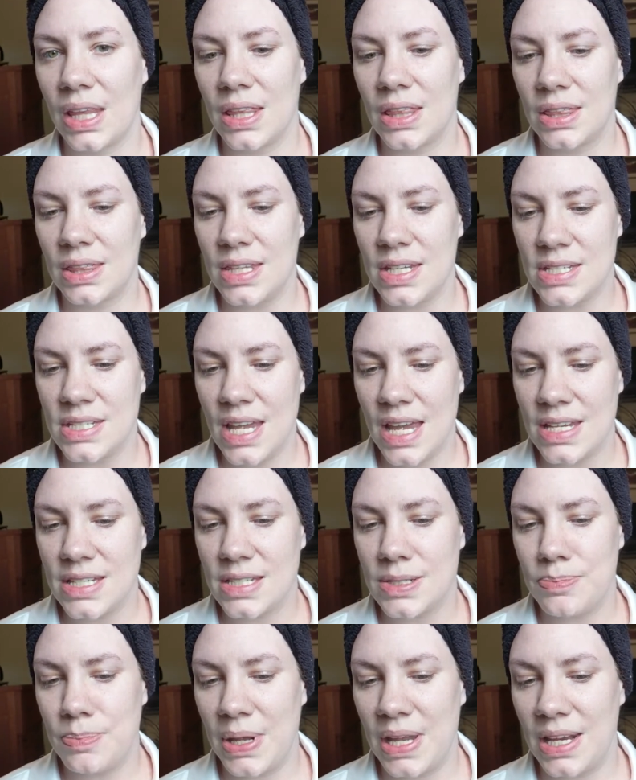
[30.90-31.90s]
This
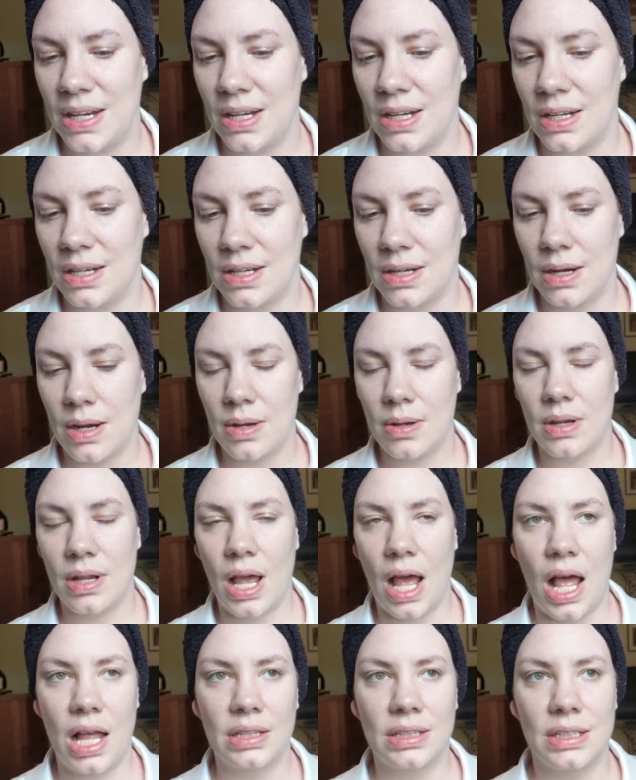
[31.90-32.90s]
has been
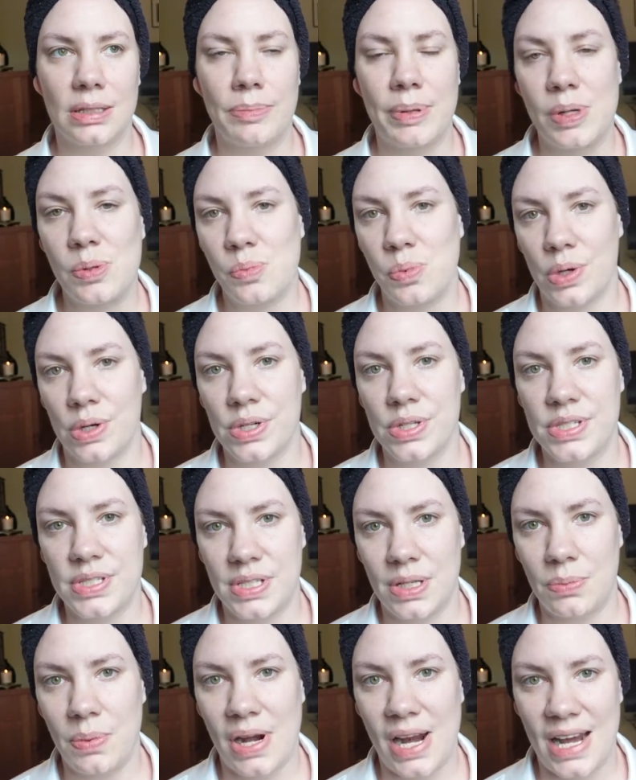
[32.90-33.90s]
a little bit worse
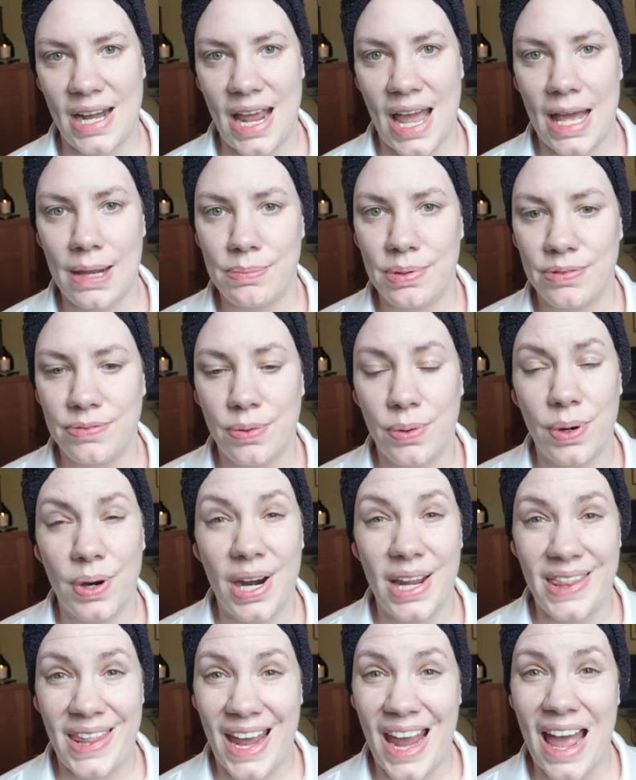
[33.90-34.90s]
than what I'd had before,
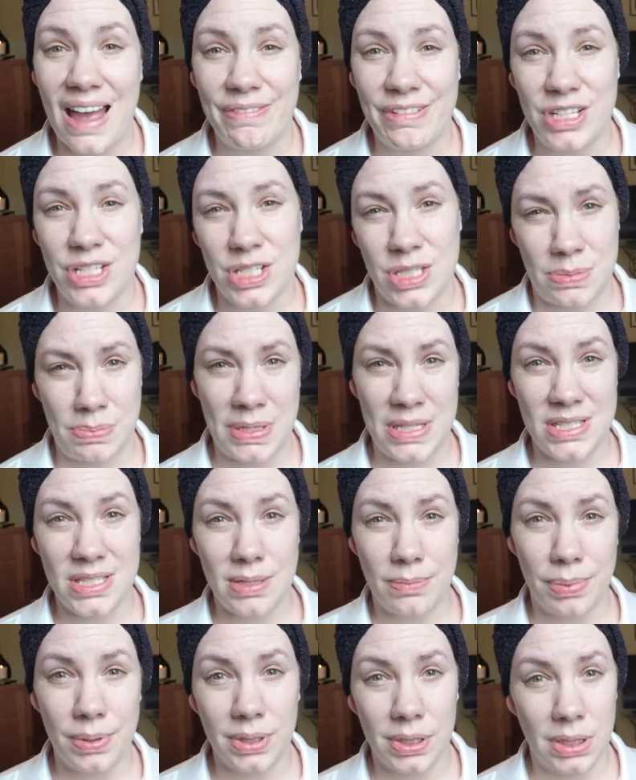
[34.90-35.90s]
and they haven't just been
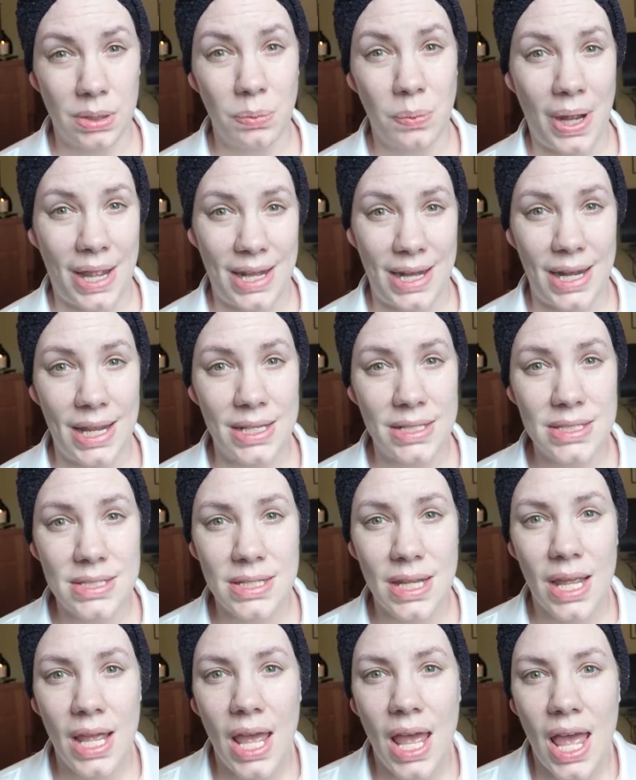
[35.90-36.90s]
simple little whiteheads.
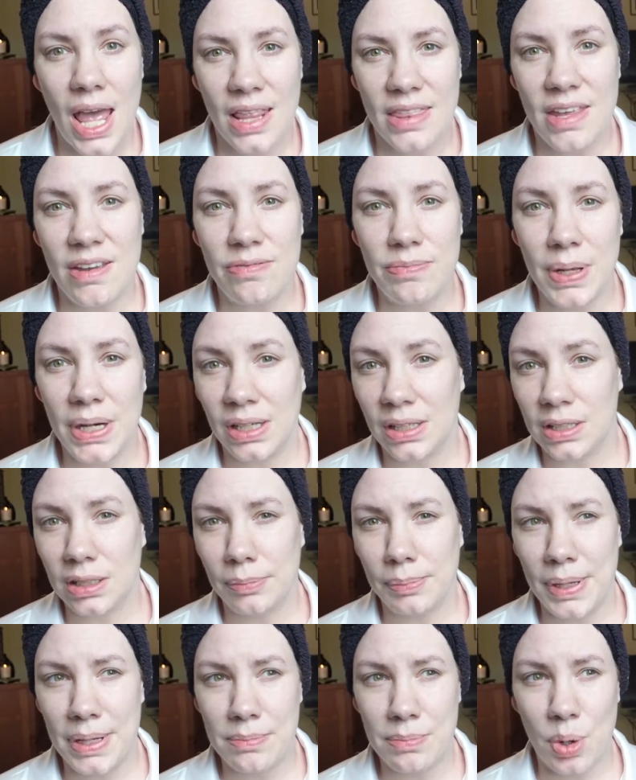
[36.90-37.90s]
They've been a little
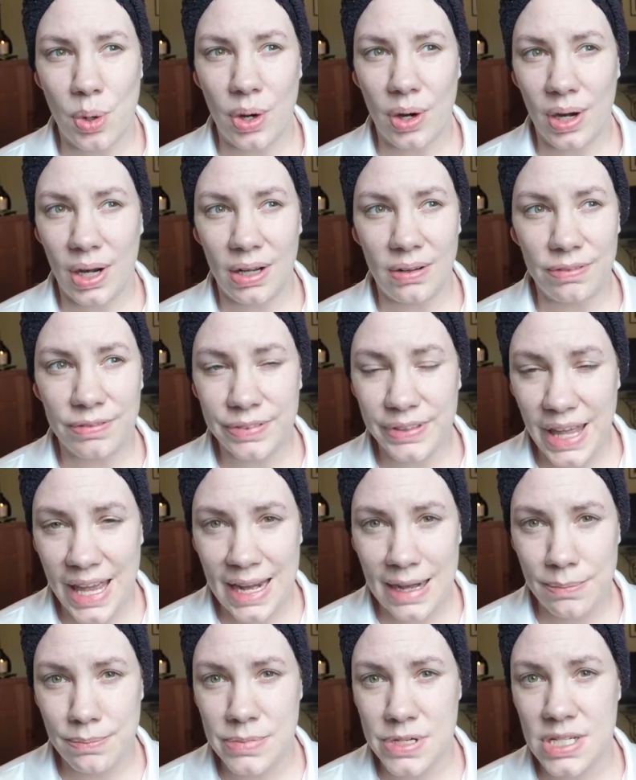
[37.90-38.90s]
bit more
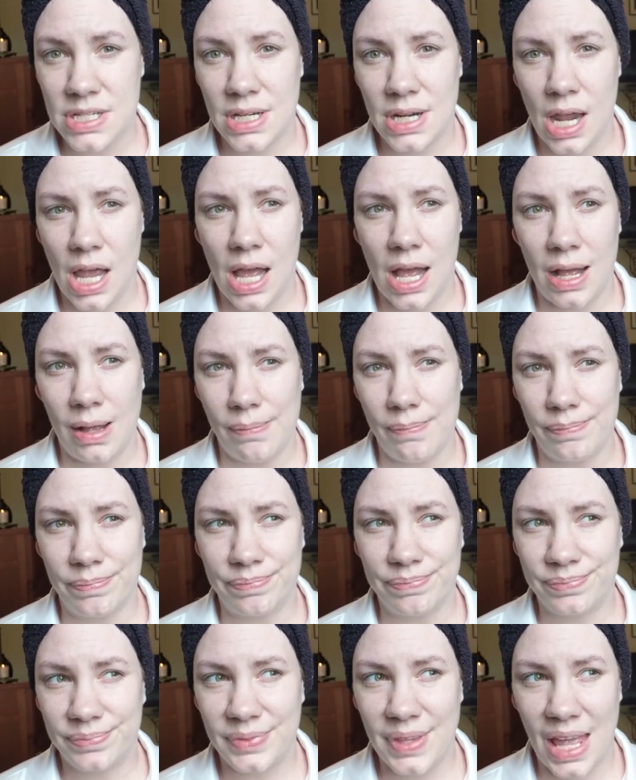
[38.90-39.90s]
inflamed,
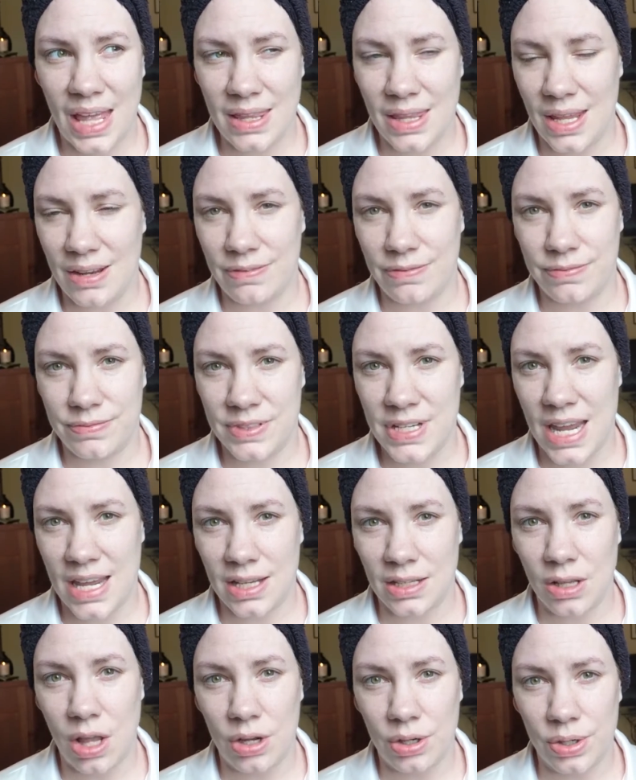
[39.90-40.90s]
and they've
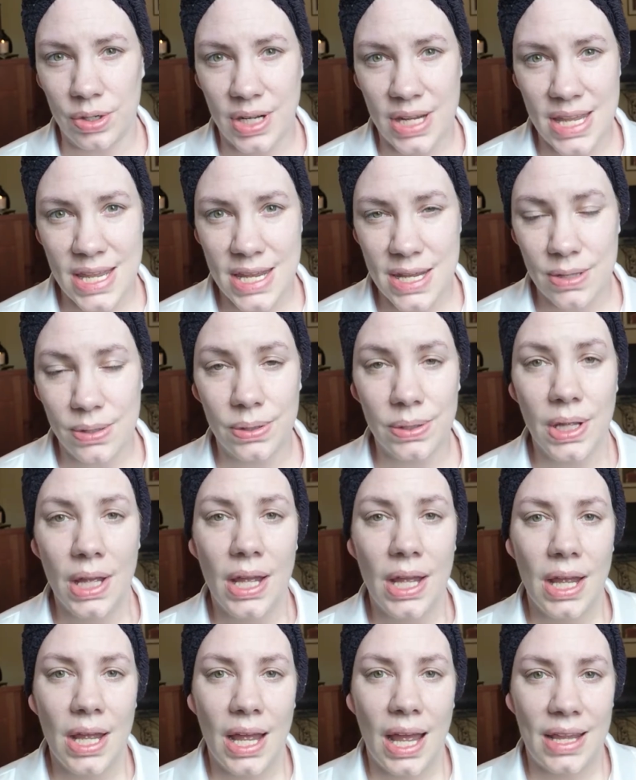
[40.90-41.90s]
taken longer to heal.
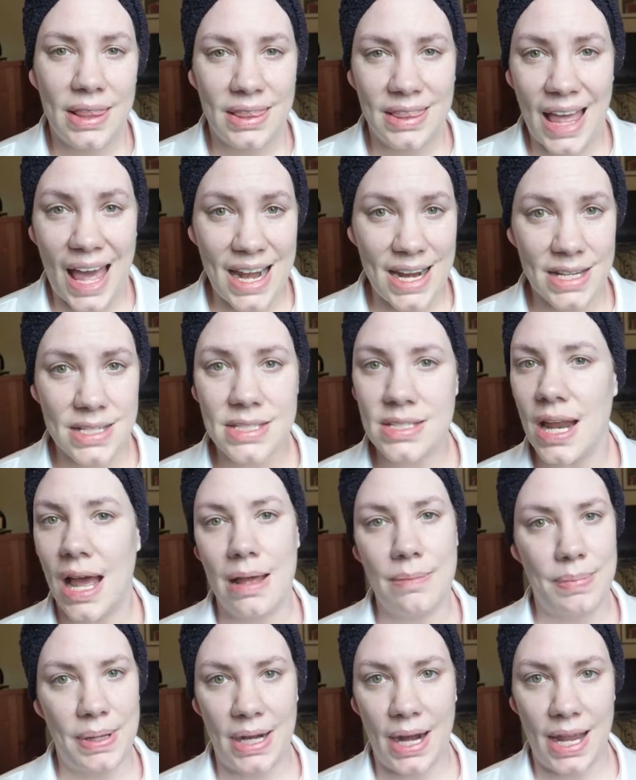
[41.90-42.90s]
That has
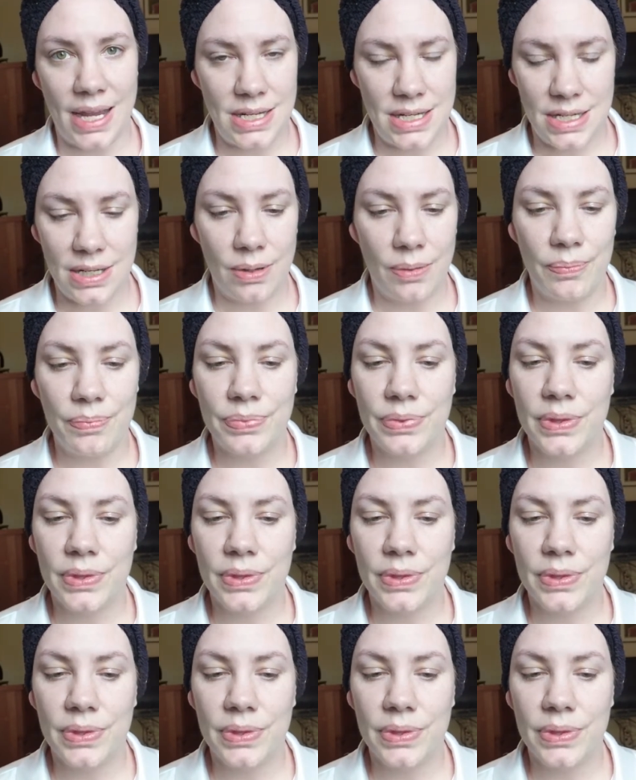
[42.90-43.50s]
not been ideal.